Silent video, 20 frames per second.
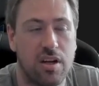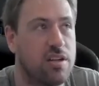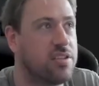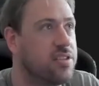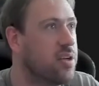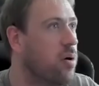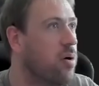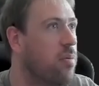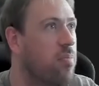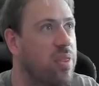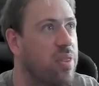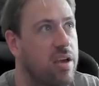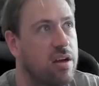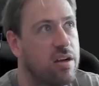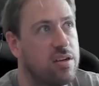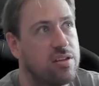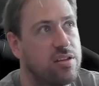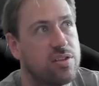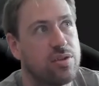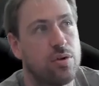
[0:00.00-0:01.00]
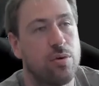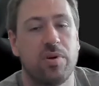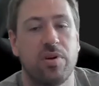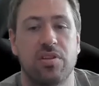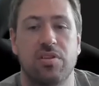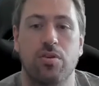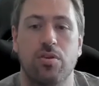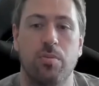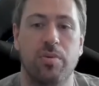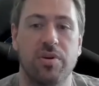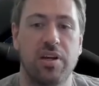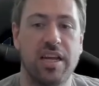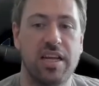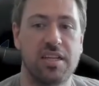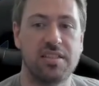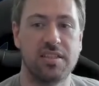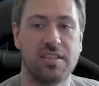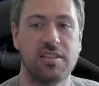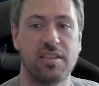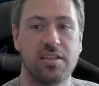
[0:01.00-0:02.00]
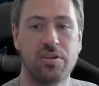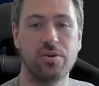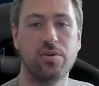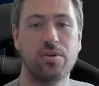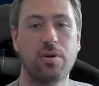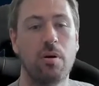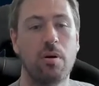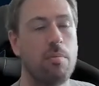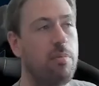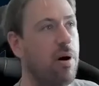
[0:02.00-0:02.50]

So super, super easy to do,